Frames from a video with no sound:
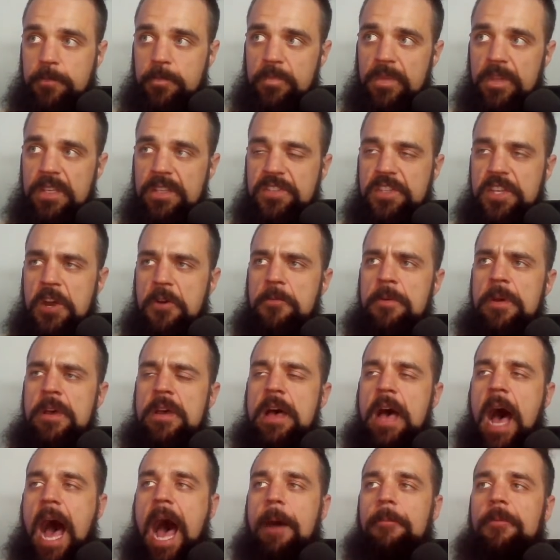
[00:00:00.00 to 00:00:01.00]
So
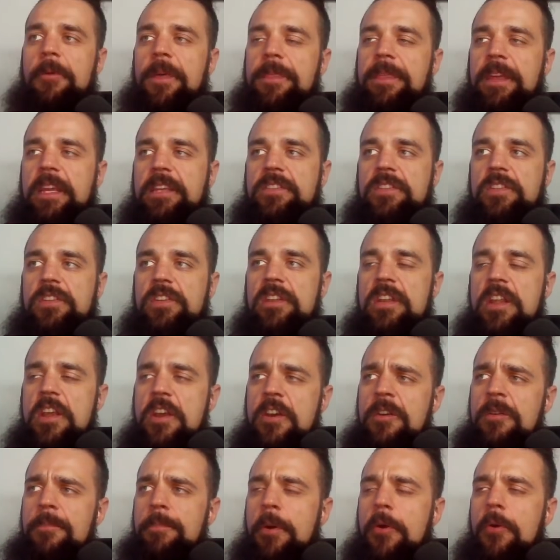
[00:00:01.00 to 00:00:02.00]
with these
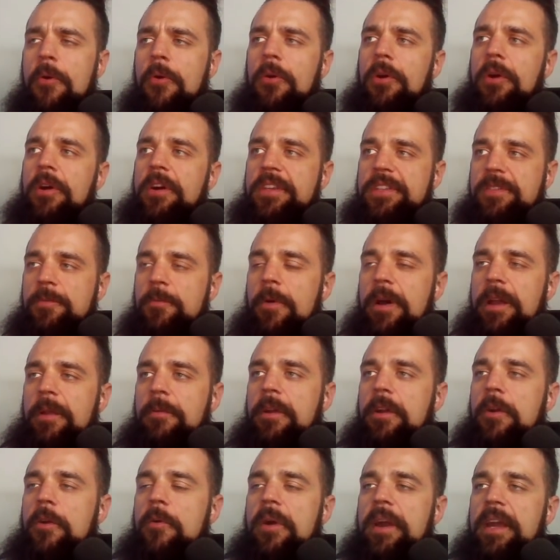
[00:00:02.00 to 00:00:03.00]
new pools, what
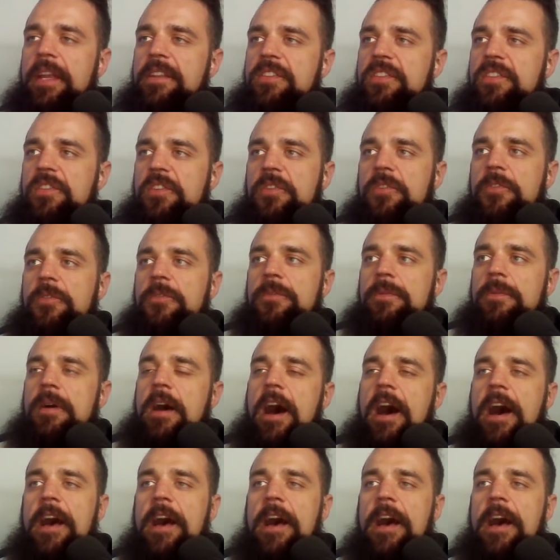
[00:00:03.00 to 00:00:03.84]
we're going to